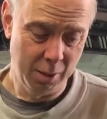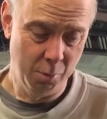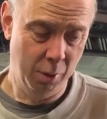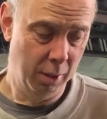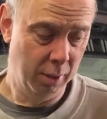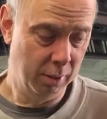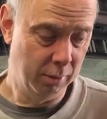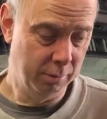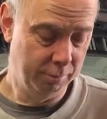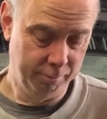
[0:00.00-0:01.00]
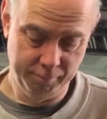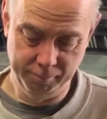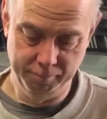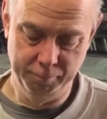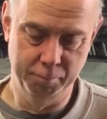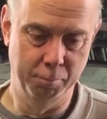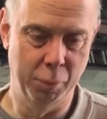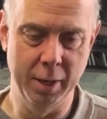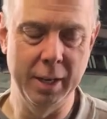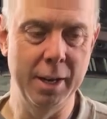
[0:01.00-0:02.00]
we'll
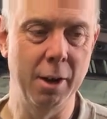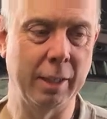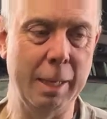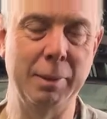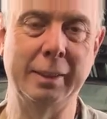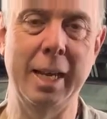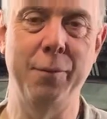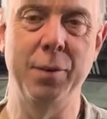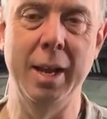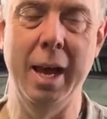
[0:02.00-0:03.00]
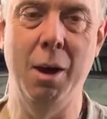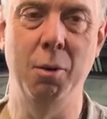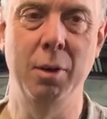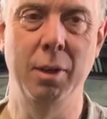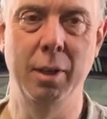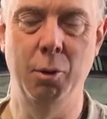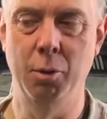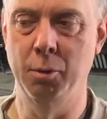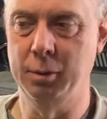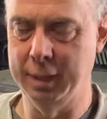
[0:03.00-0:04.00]
put it in there to keep it safe for now, and
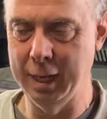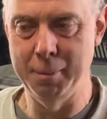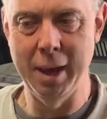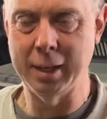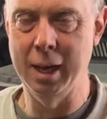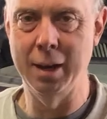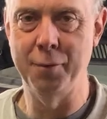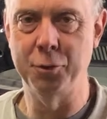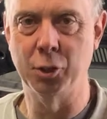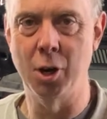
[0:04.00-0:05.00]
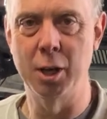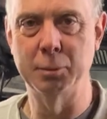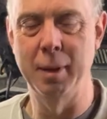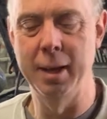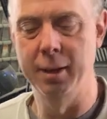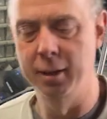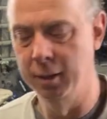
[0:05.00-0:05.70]
we'll take it back out after the car's painted.